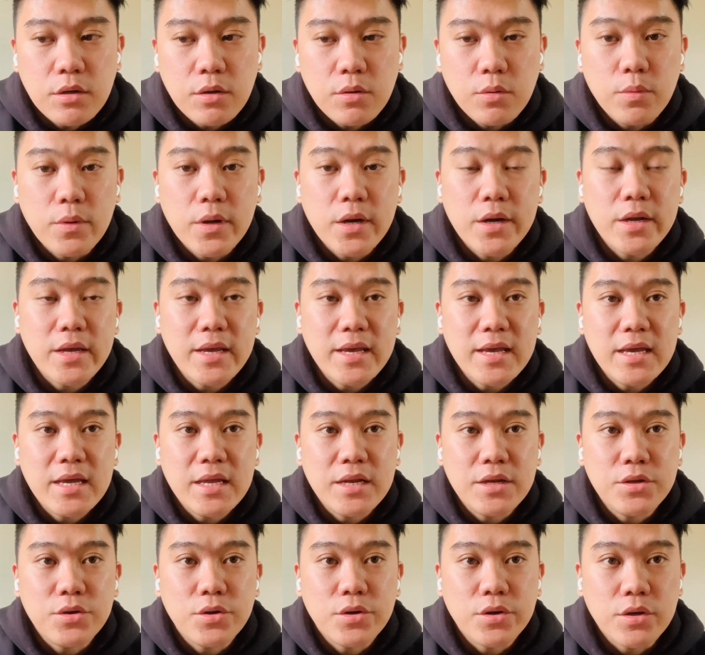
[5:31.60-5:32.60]

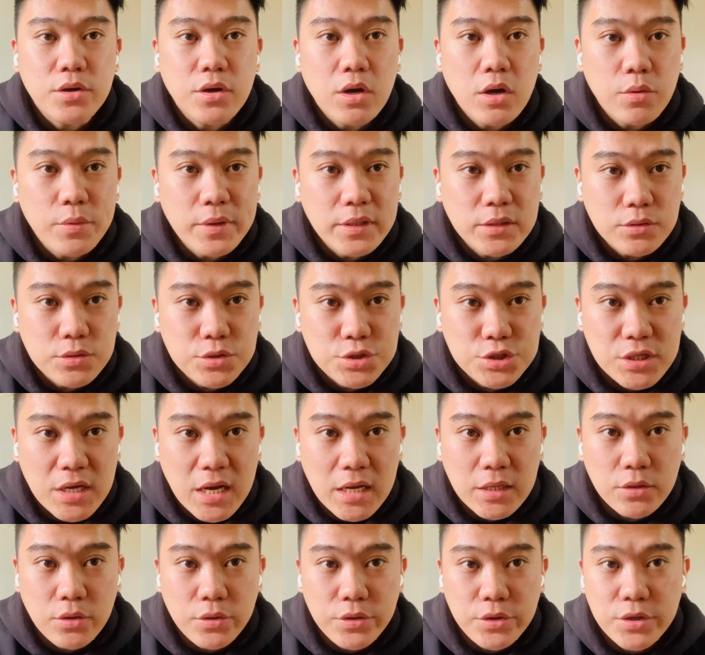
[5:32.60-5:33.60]
wherein you're going to
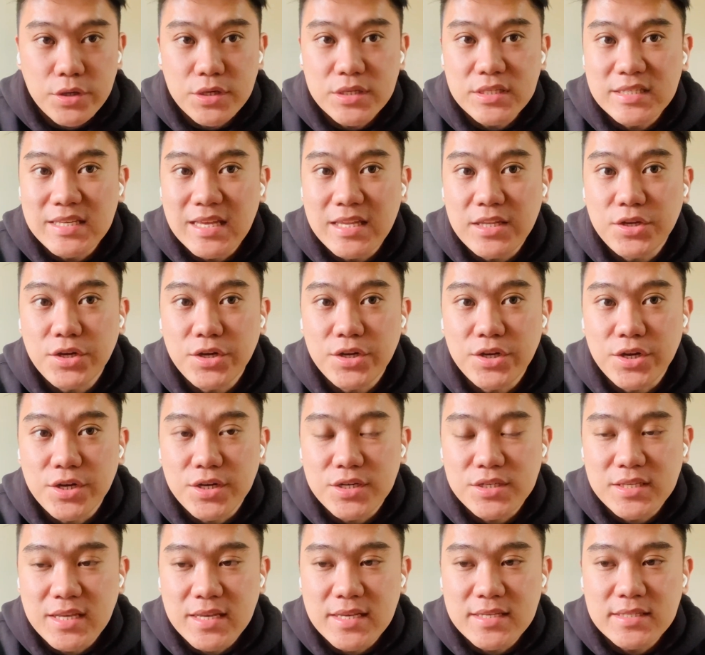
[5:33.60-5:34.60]
shadow your senior
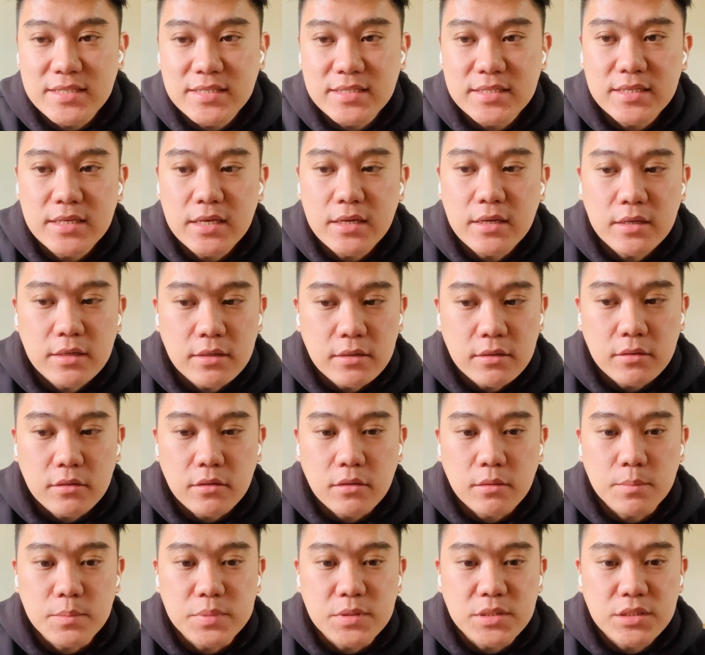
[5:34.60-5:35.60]
nurses,
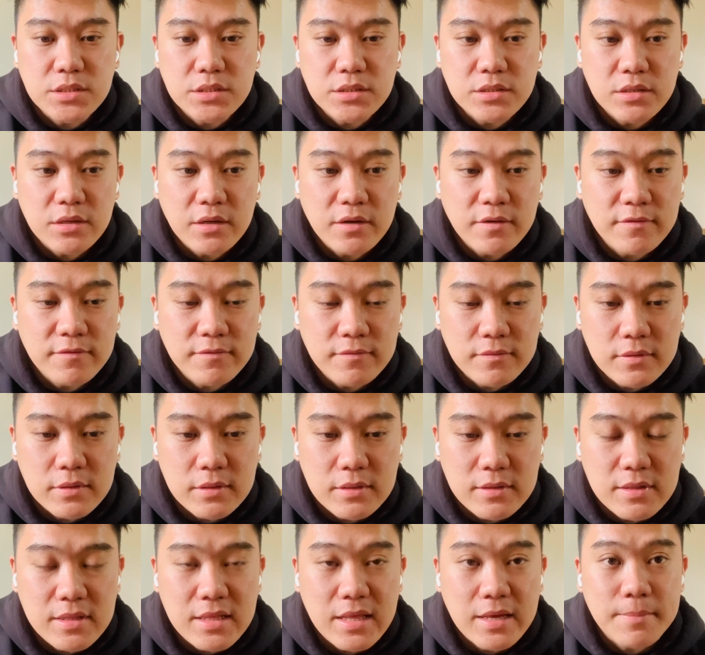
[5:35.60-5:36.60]
observe
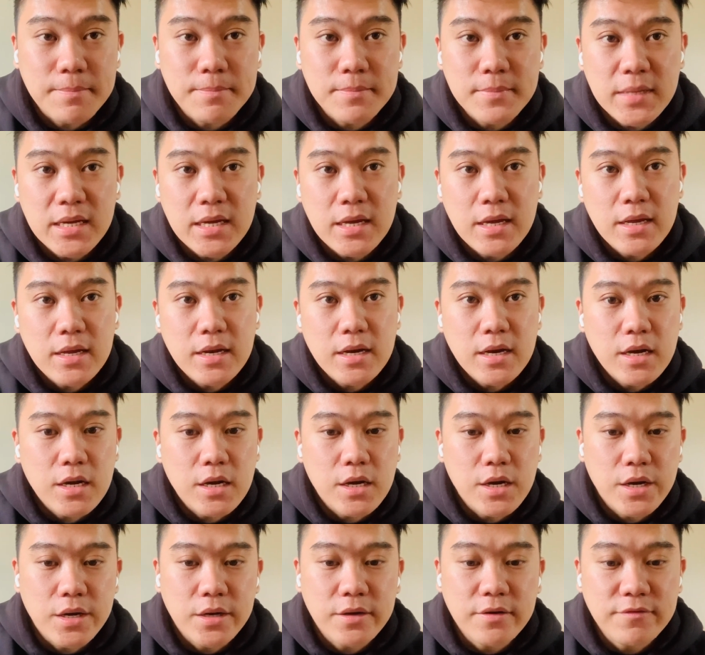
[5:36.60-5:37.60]
them,
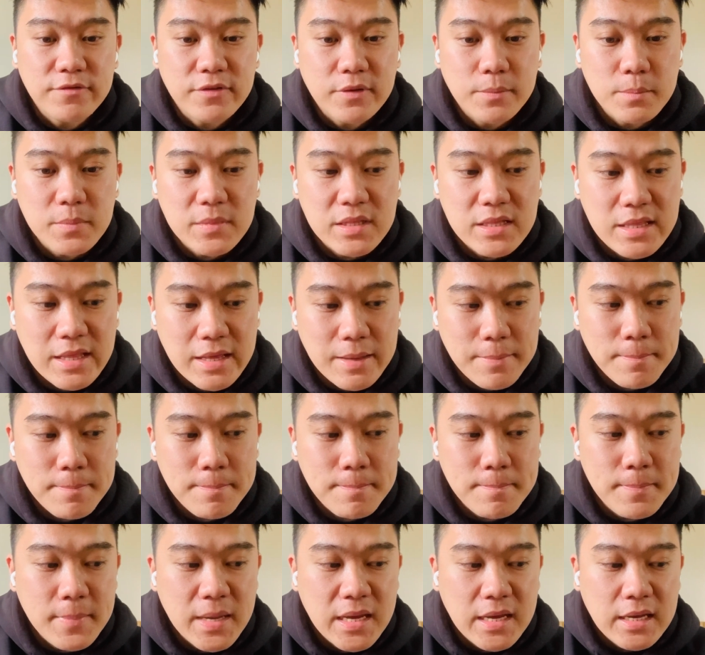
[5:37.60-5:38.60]
learn from
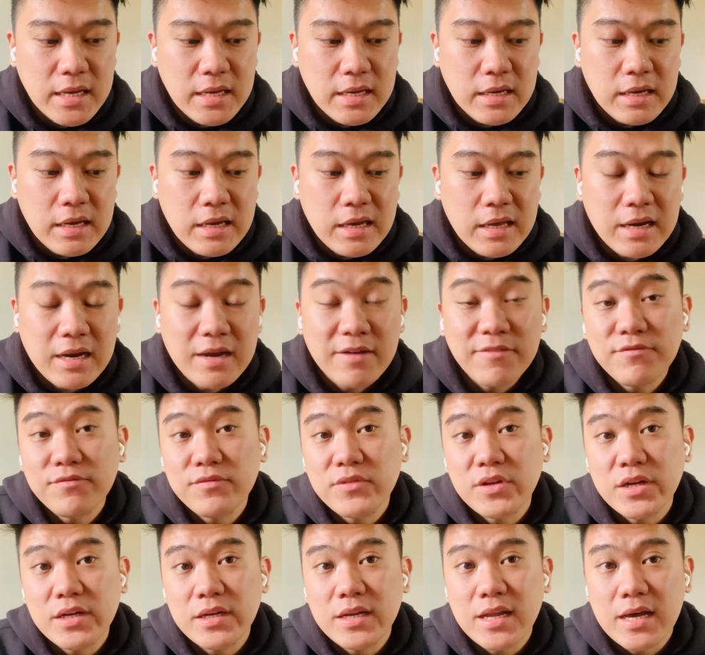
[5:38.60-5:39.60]
them, and
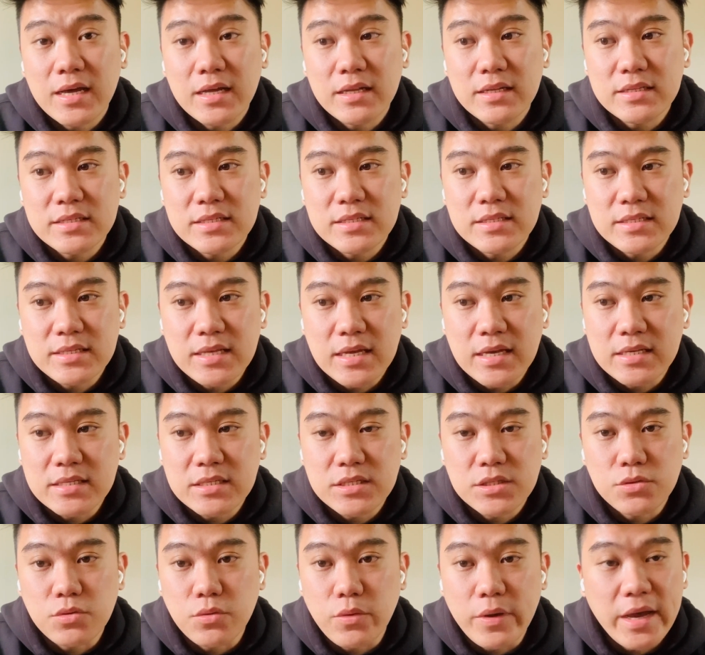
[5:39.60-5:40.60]
after that 6
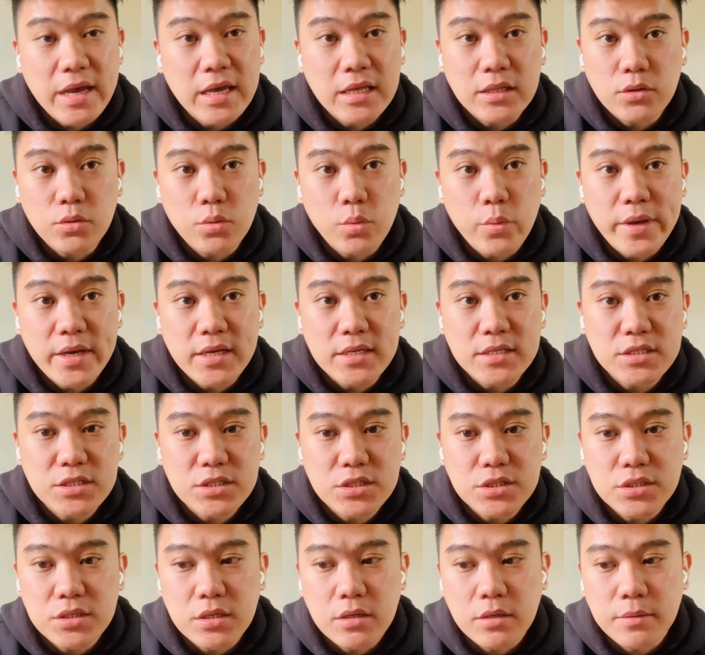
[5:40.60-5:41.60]
to 8
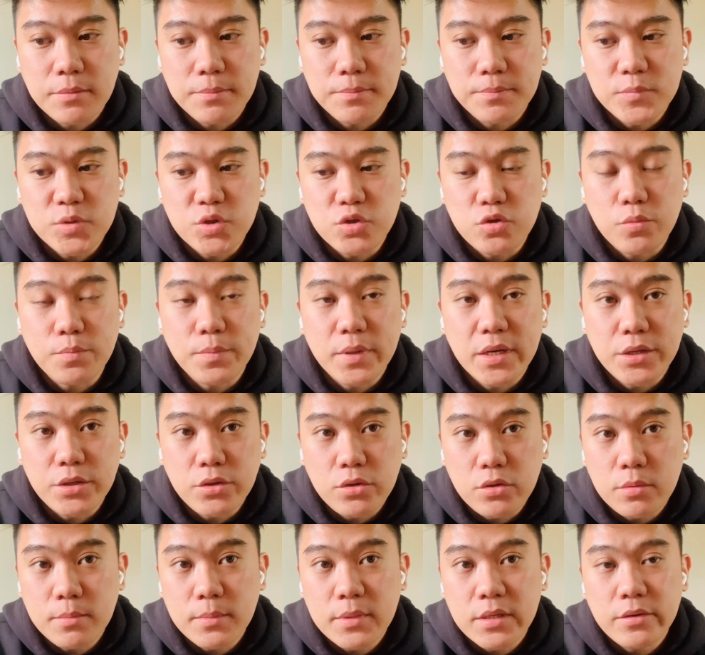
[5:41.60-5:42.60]
weeks
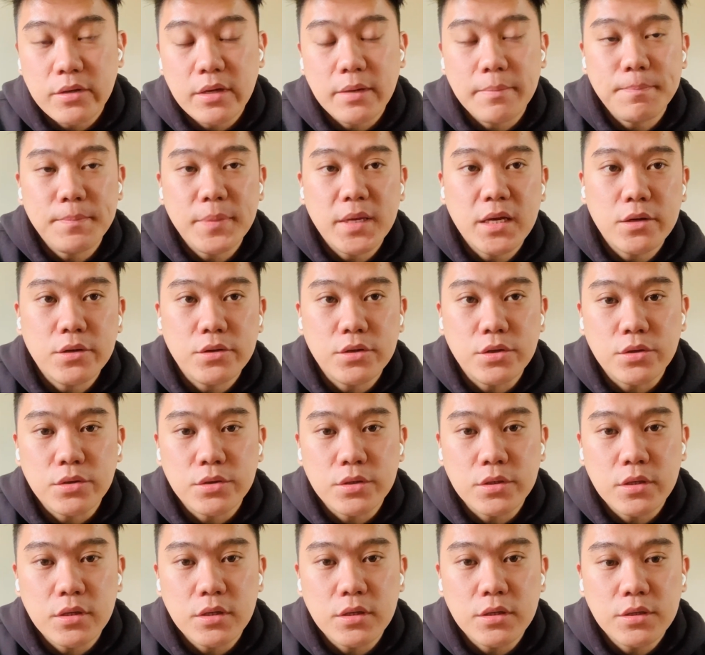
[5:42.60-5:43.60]
supernumerary
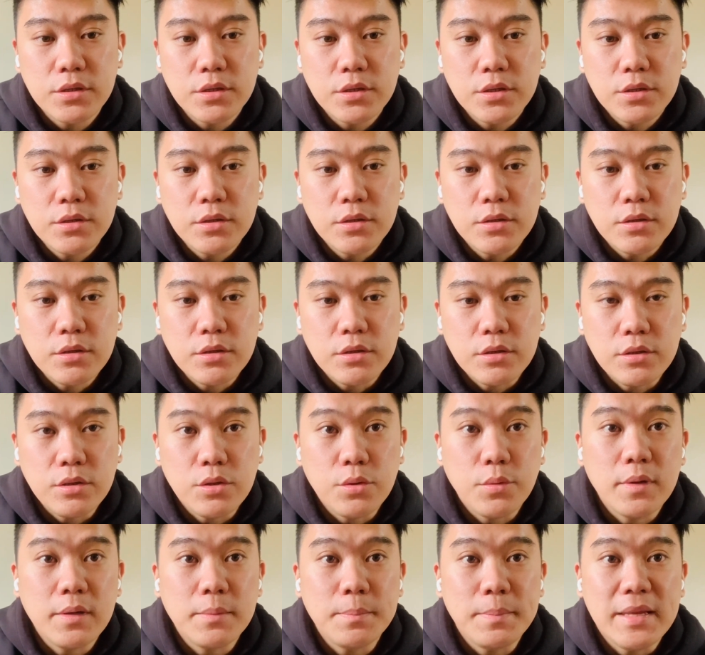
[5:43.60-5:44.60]
period,
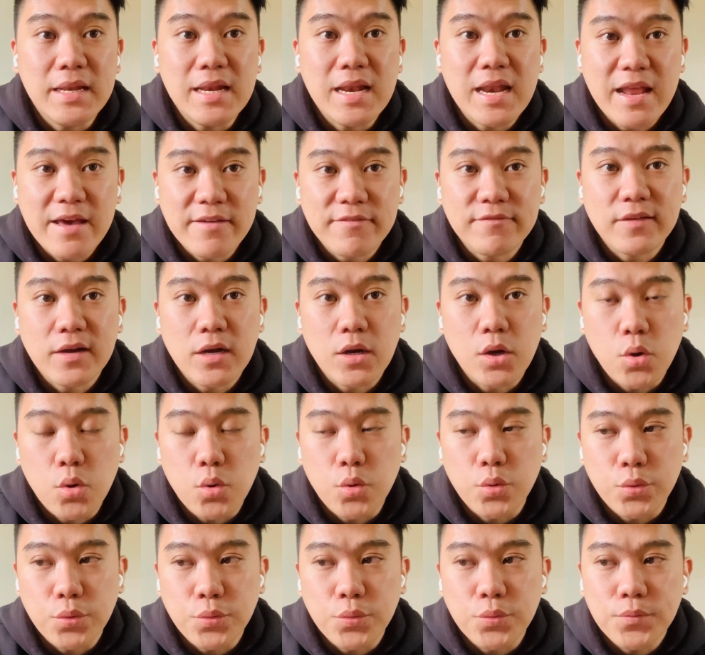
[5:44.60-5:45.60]
you will be left
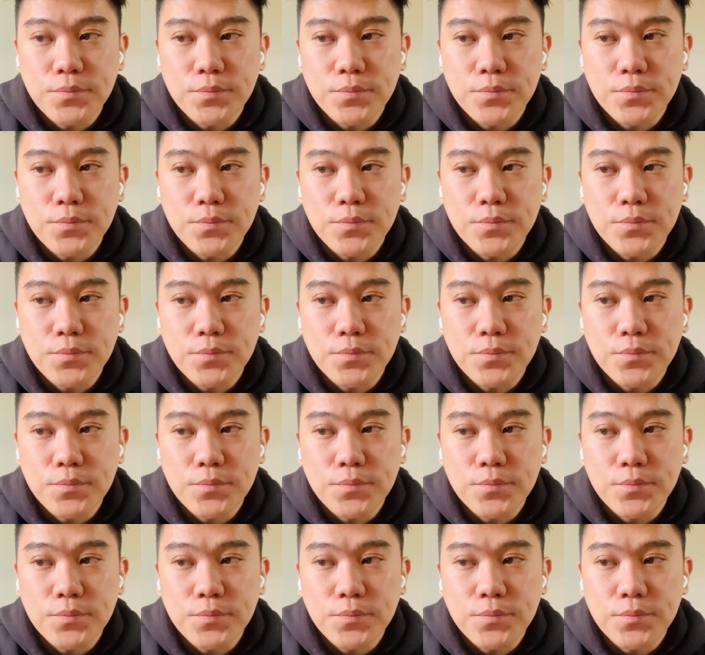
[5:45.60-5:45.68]
alone.